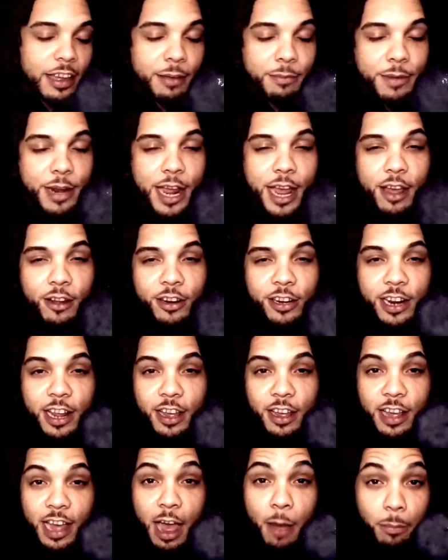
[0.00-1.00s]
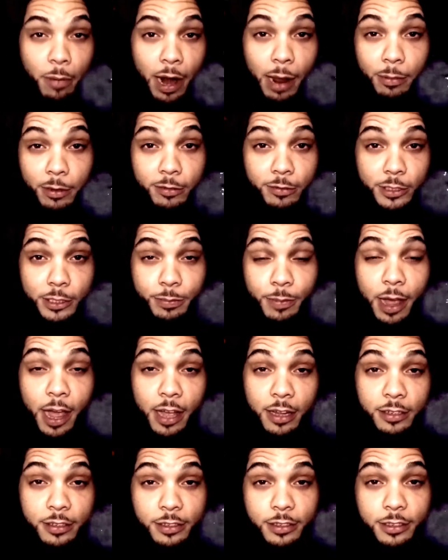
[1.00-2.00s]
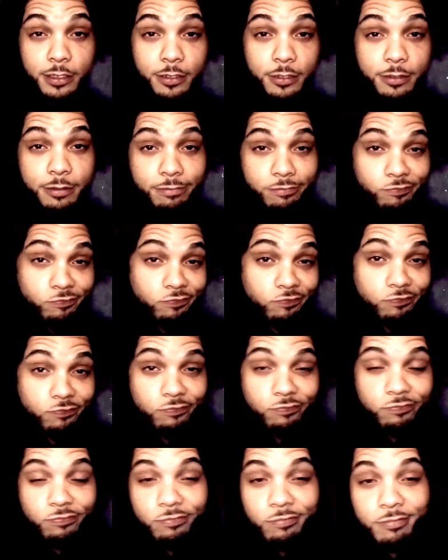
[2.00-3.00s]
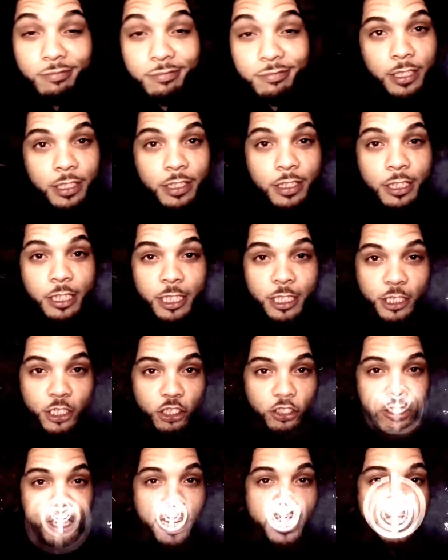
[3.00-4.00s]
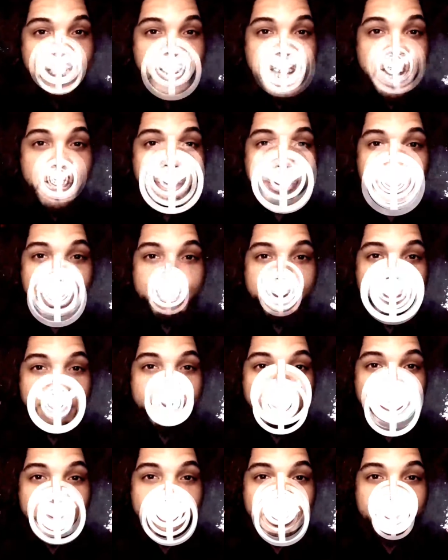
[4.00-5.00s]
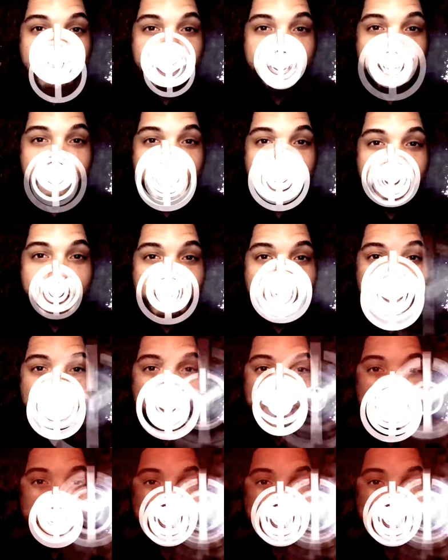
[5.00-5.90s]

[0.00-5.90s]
I'm down and I'll probably respond to you. Until next time, be blessed. Thank you.